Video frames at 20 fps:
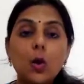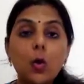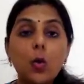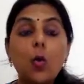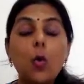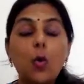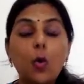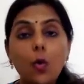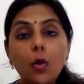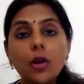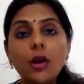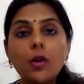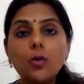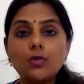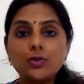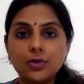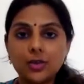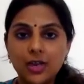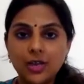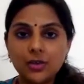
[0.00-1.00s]
go all
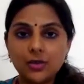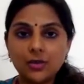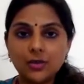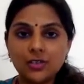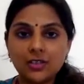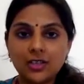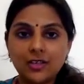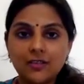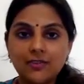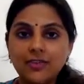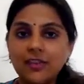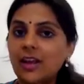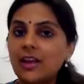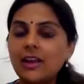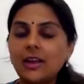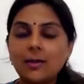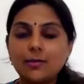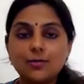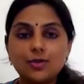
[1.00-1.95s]
out to get yourself that.